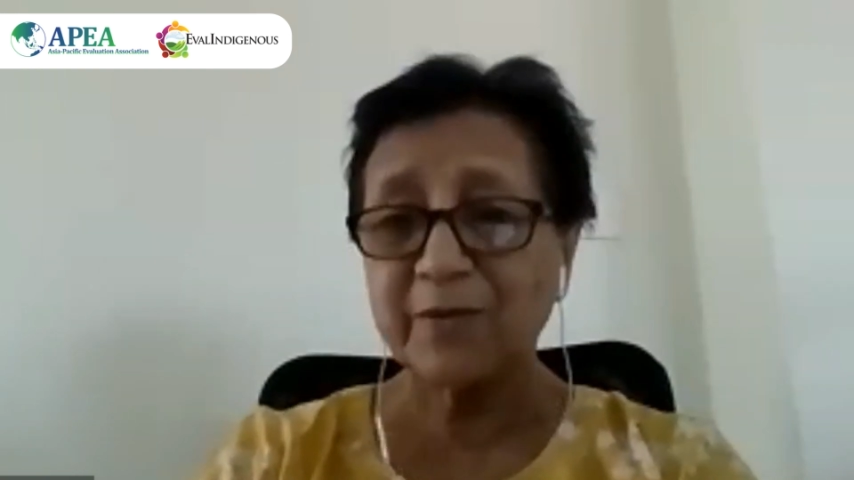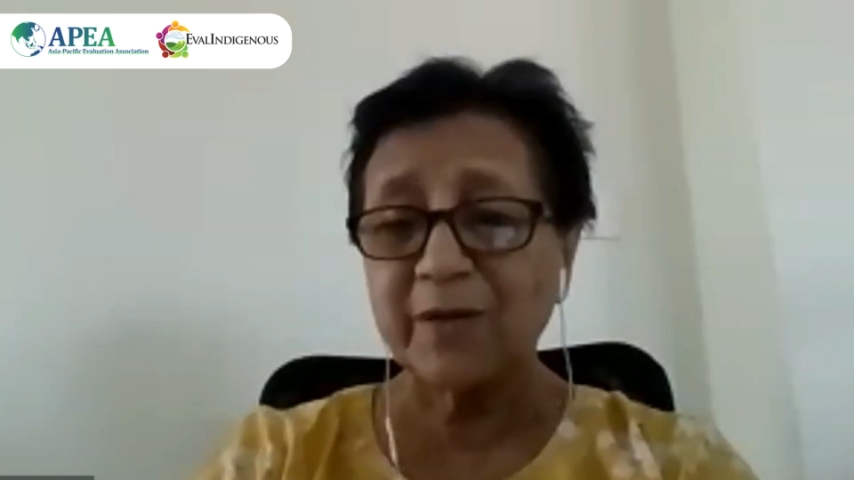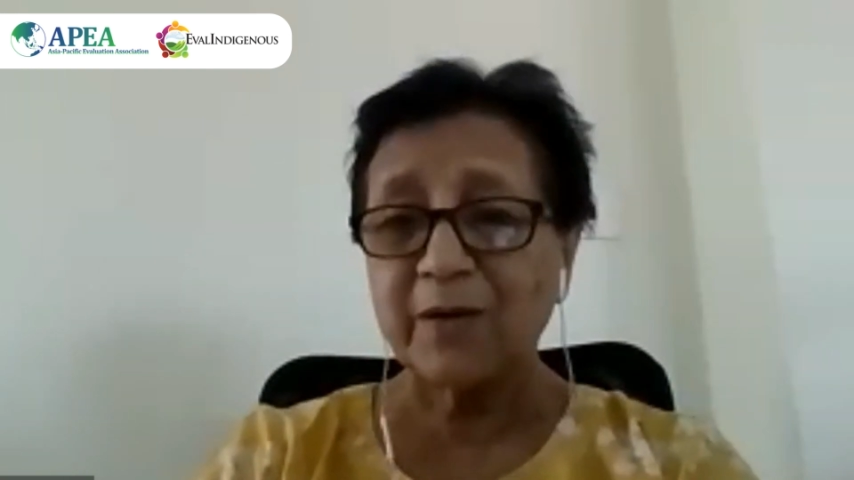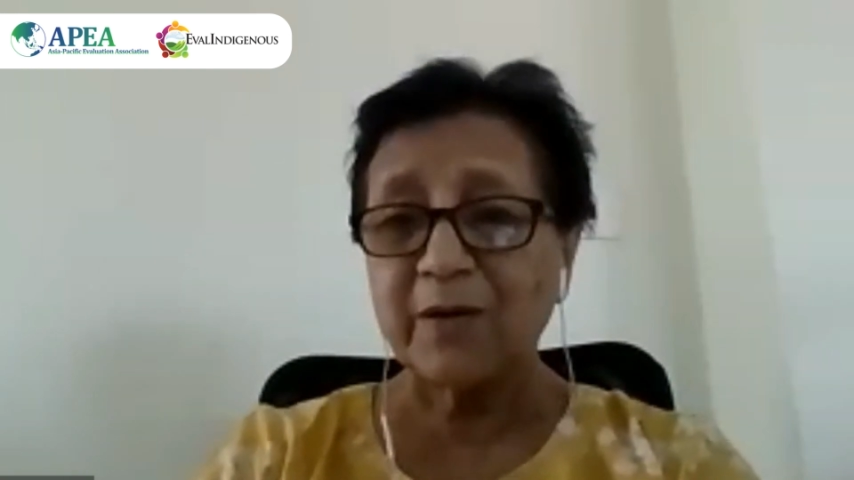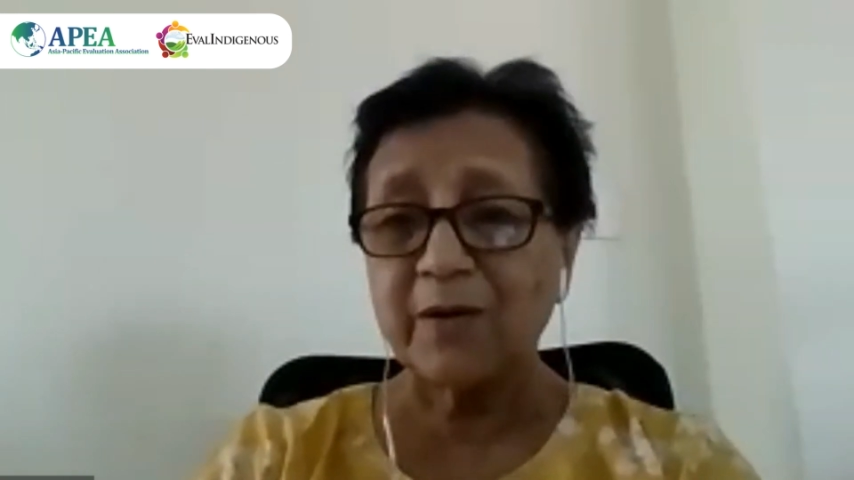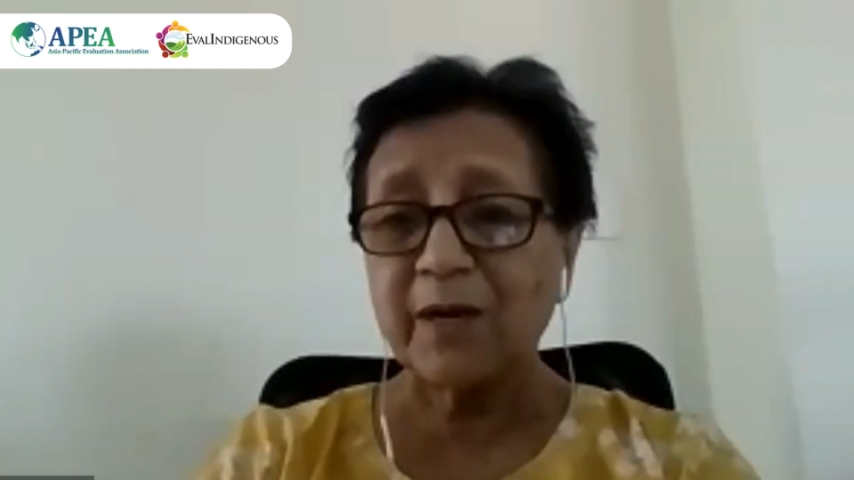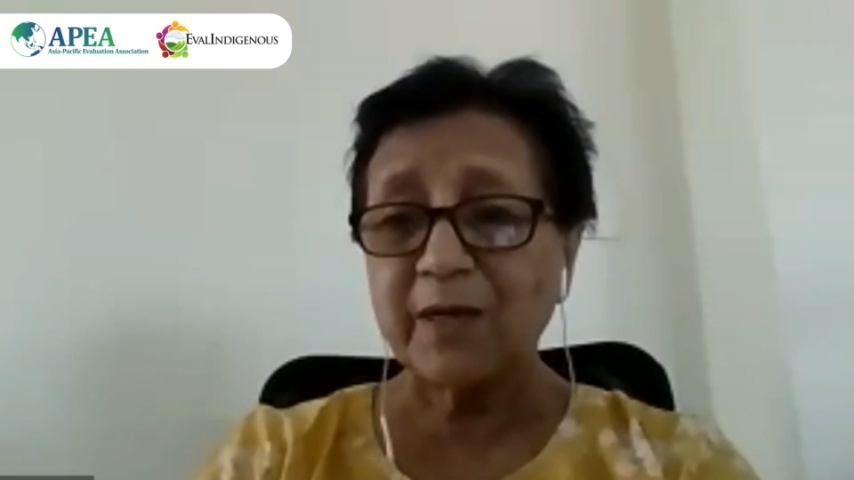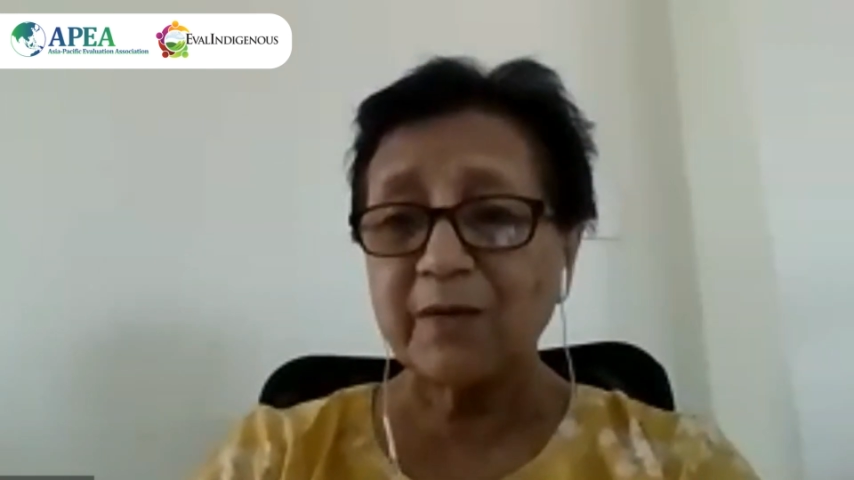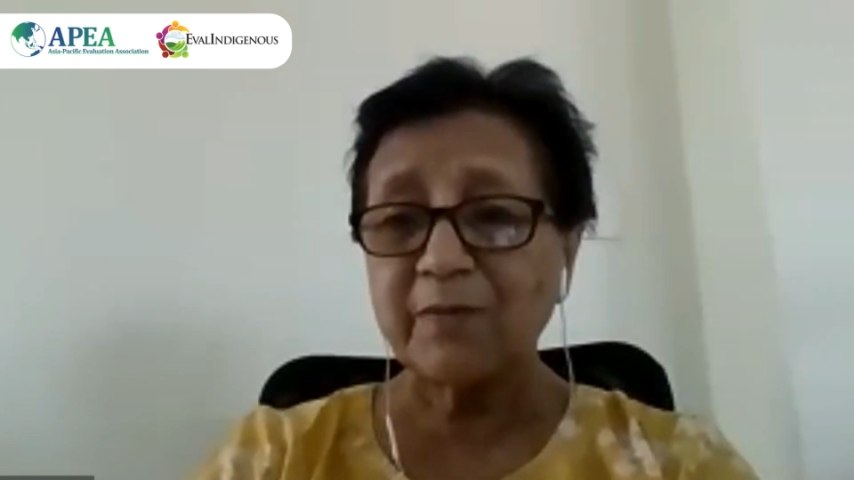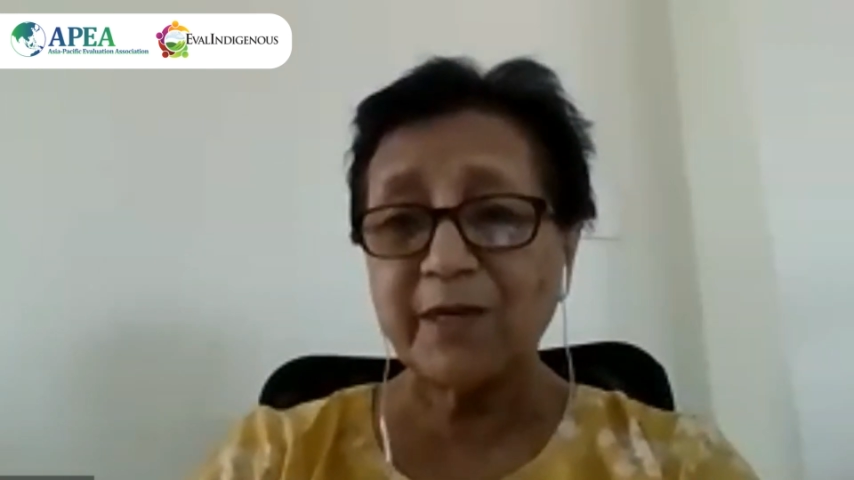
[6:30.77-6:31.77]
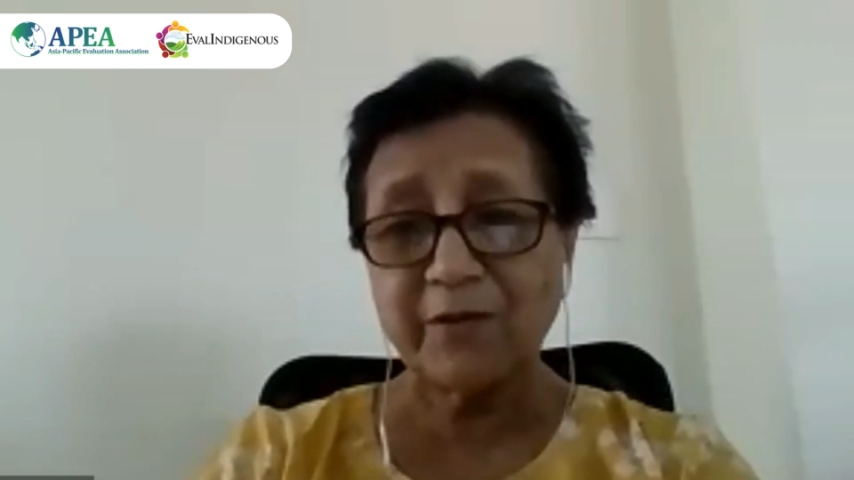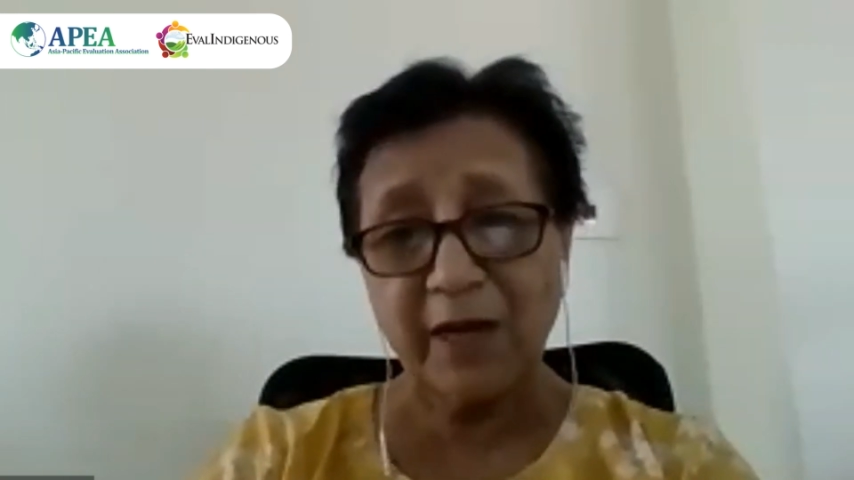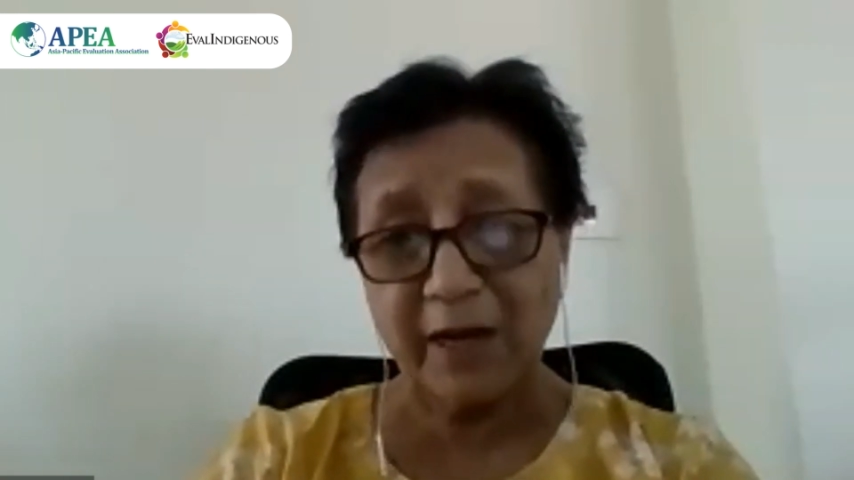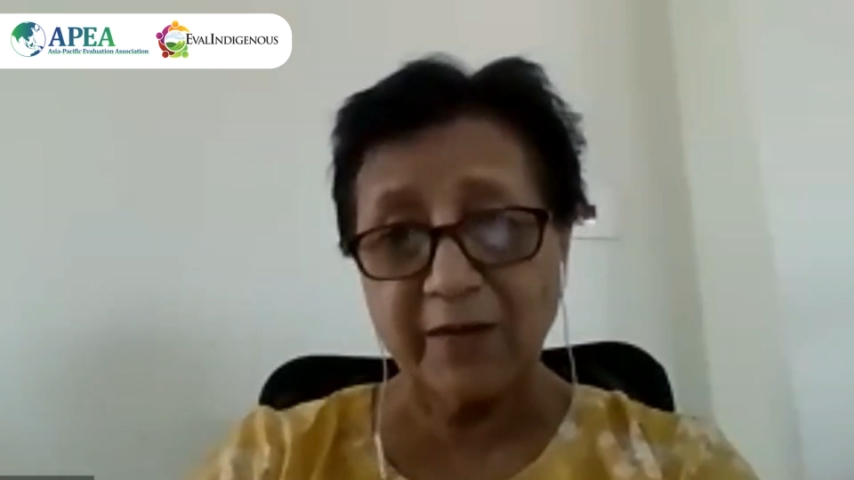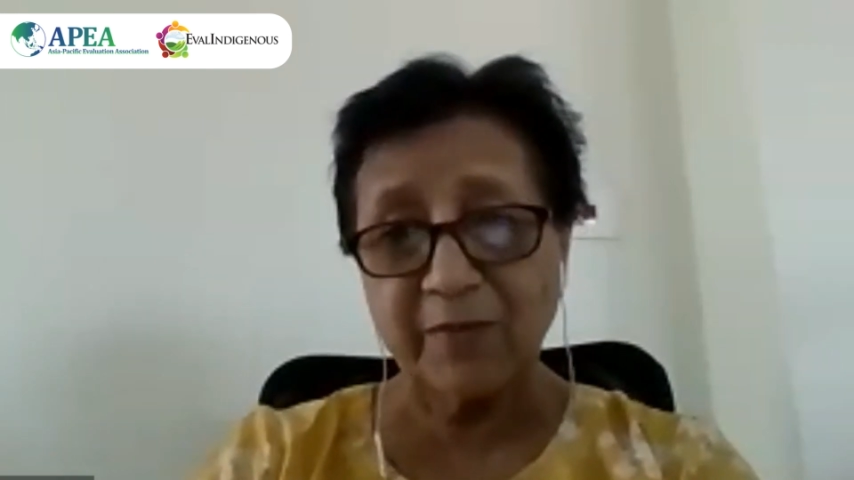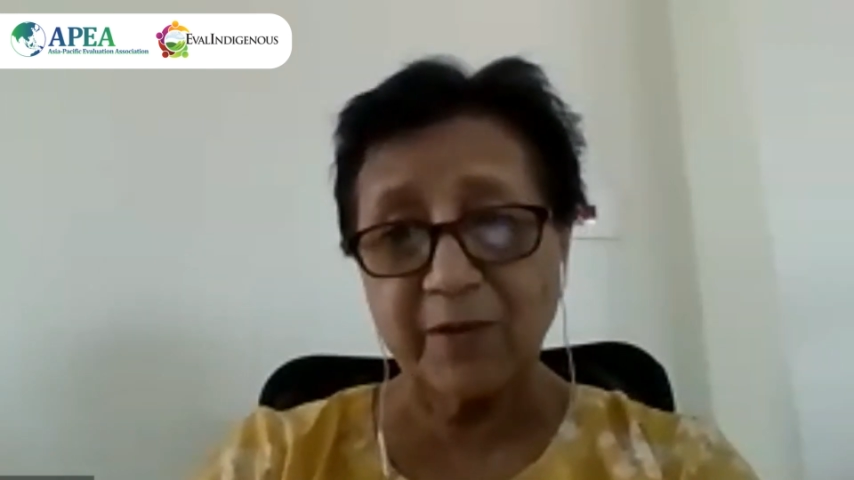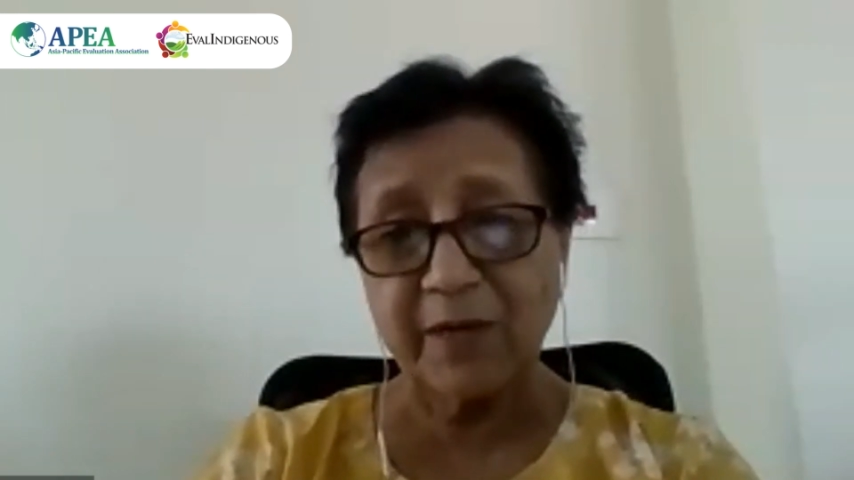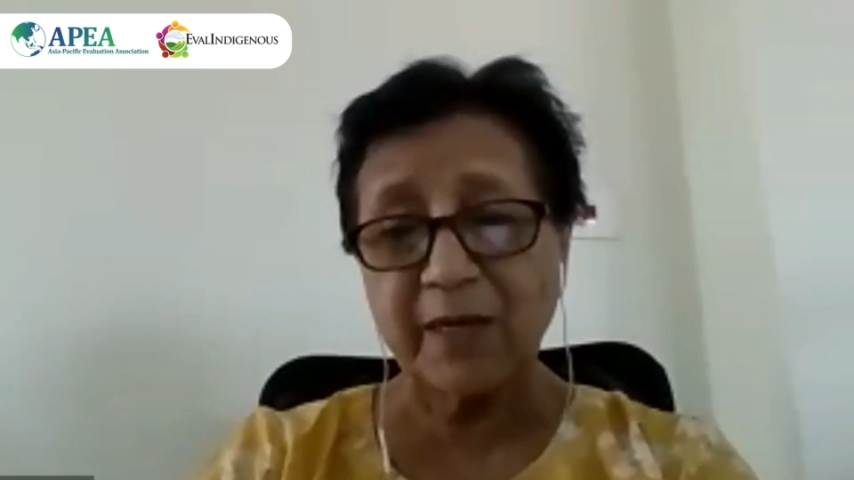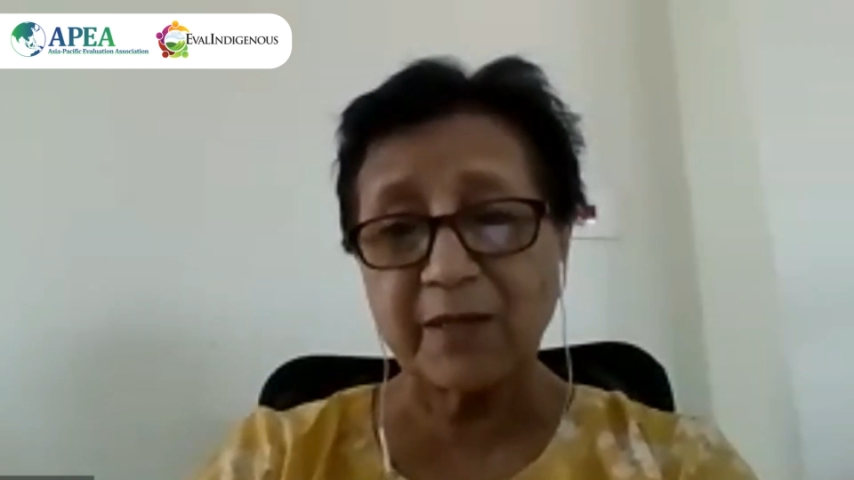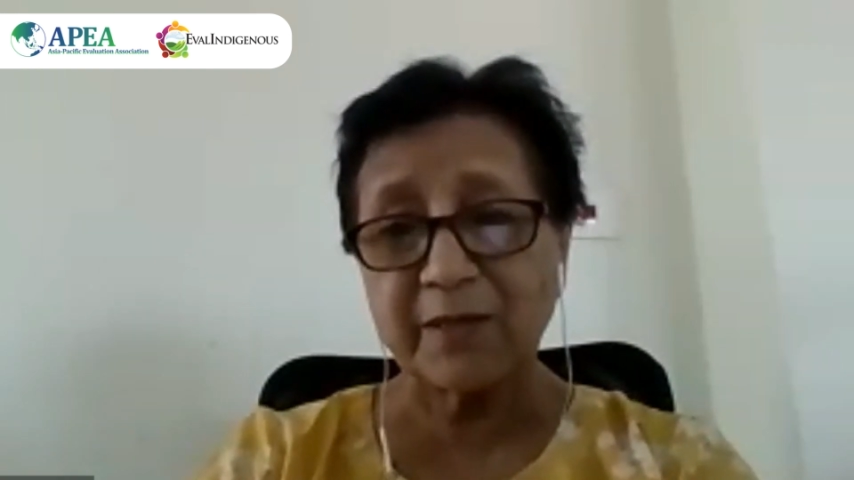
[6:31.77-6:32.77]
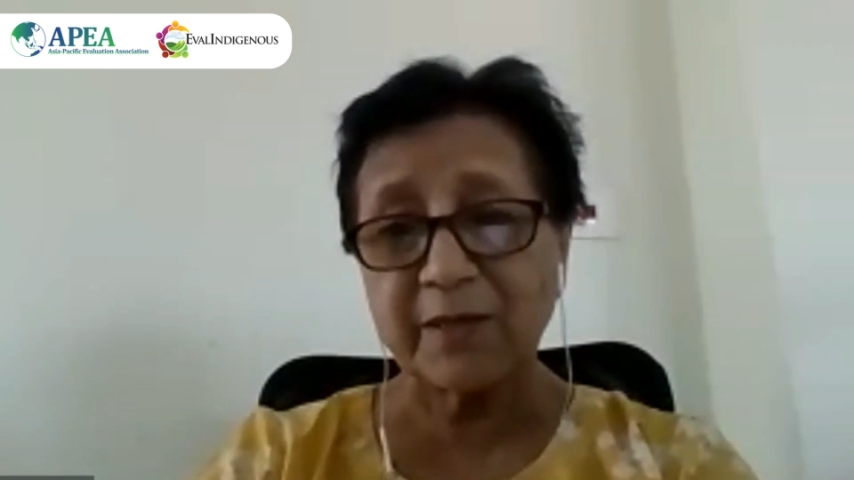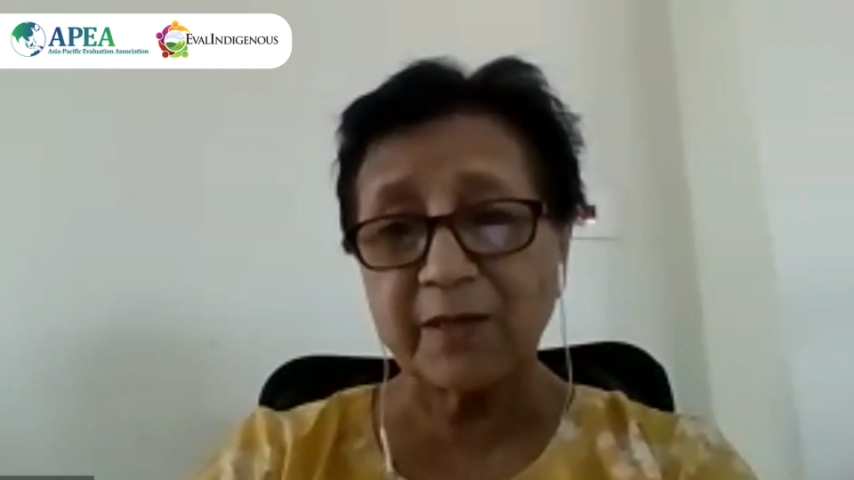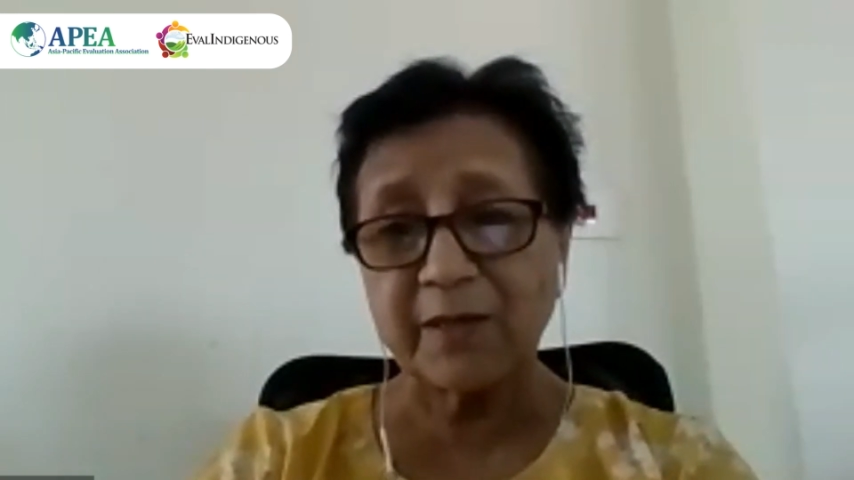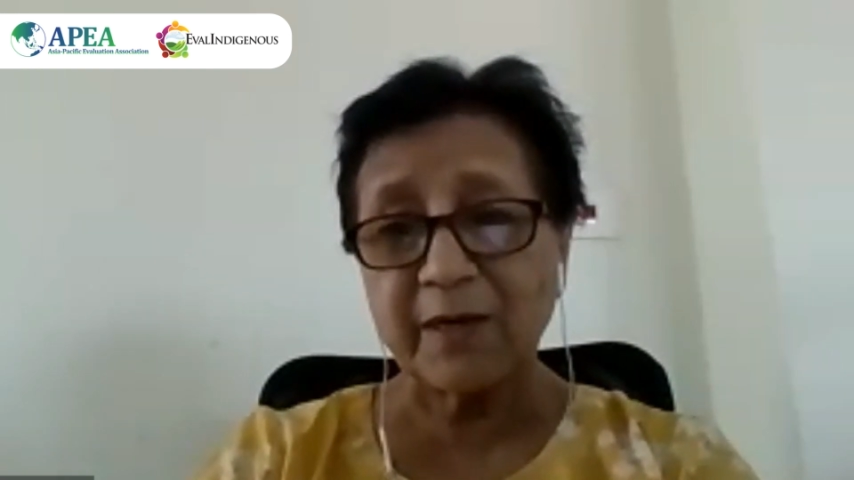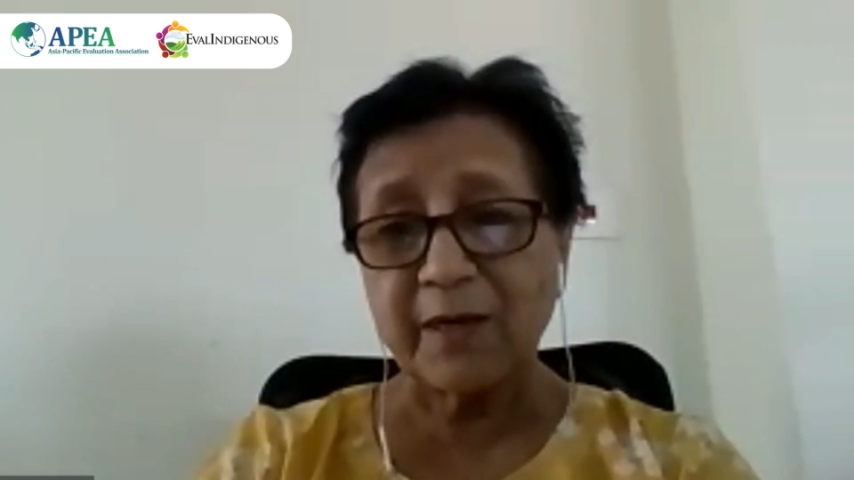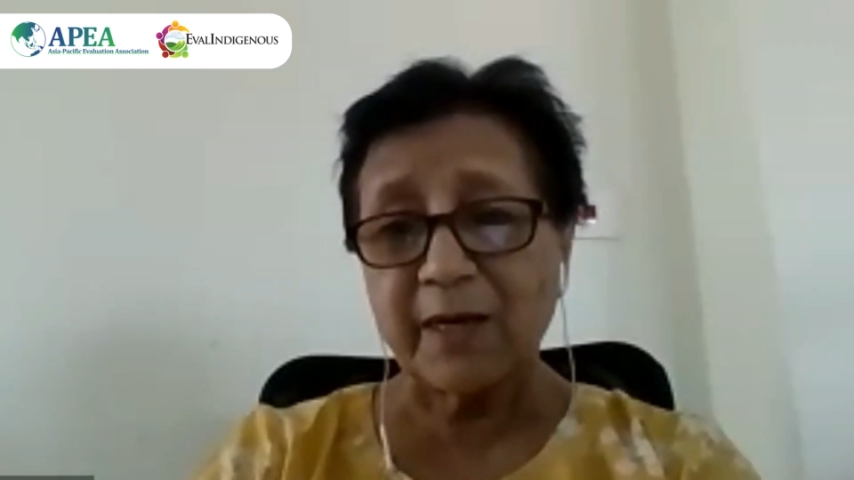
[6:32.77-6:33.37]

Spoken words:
That is also one big challenge for us,